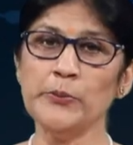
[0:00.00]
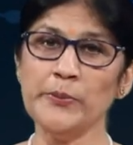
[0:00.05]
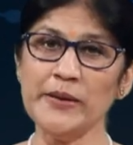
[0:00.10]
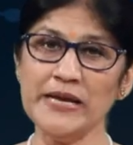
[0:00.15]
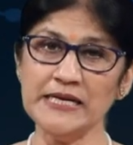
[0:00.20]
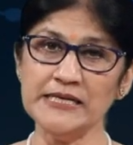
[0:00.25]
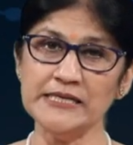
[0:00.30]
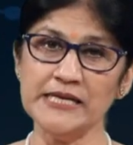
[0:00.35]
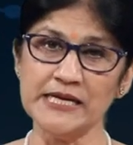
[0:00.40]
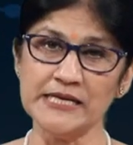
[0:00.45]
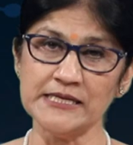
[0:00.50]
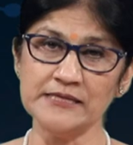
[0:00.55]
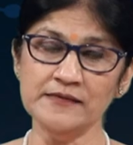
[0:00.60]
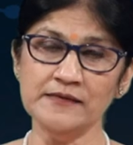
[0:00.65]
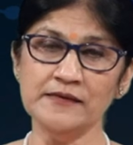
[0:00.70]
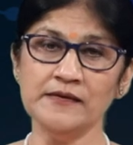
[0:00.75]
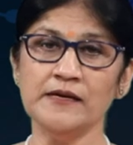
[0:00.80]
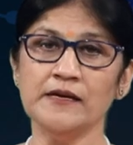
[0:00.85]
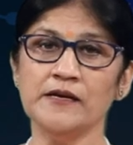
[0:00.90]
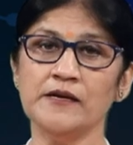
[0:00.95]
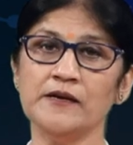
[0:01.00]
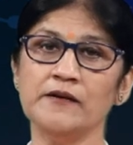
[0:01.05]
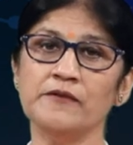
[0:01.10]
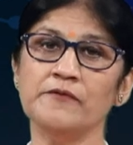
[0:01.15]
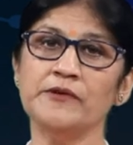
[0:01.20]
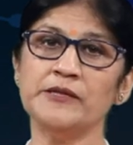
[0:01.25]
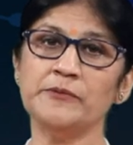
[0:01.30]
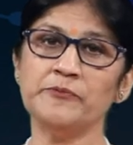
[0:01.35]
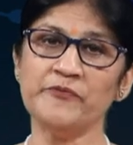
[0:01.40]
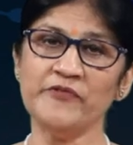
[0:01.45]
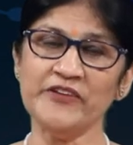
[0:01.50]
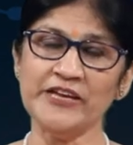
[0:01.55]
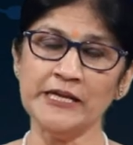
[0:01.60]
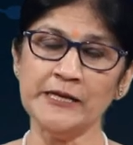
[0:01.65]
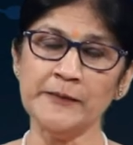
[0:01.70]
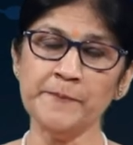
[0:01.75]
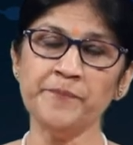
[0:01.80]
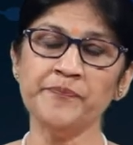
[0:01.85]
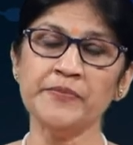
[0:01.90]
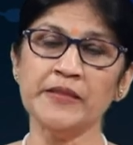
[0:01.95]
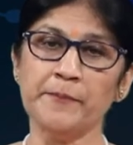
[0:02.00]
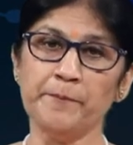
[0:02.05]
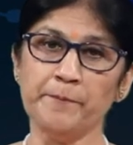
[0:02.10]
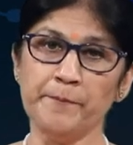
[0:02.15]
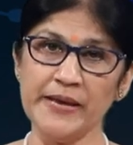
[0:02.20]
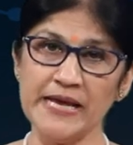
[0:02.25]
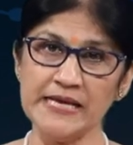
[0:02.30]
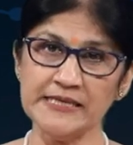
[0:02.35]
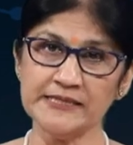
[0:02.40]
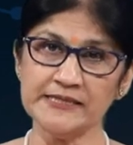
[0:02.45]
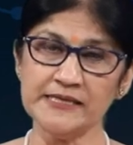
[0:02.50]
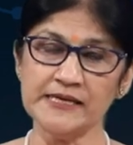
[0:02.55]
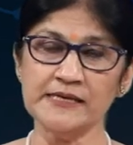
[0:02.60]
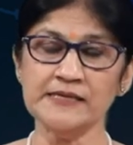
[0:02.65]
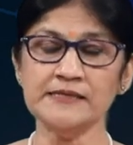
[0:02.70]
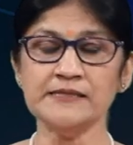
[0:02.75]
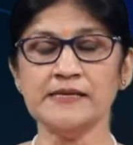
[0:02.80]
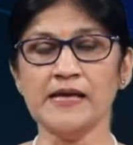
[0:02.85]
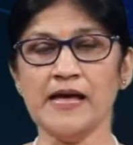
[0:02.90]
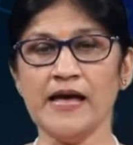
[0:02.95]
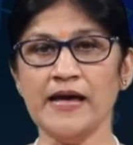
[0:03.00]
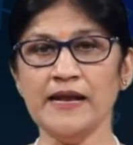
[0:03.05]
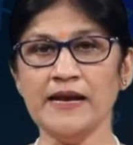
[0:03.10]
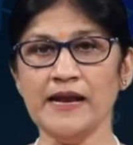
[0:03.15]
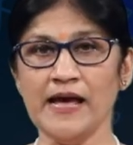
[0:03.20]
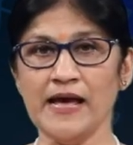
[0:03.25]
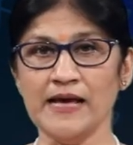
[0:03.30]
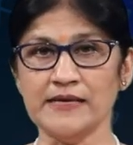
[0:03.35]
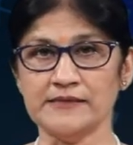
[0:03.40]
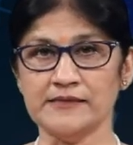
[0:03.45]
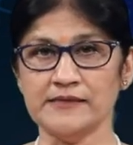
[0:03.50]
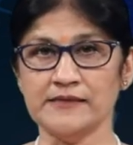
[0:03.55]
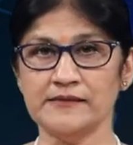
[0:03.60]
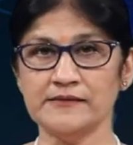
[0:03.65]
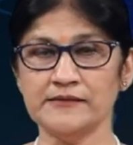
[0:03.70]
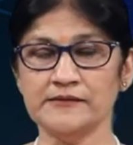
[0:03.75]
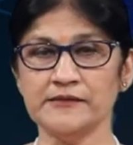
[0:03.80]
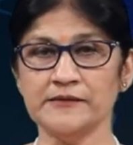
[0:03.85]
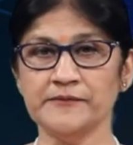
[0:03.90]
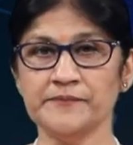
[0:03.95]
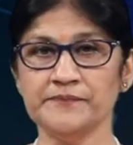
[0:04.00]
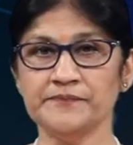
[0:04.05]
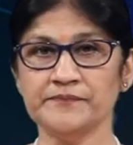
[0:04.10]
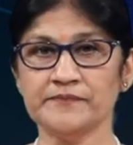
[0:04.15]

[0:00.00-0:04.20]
we did between bases and acids.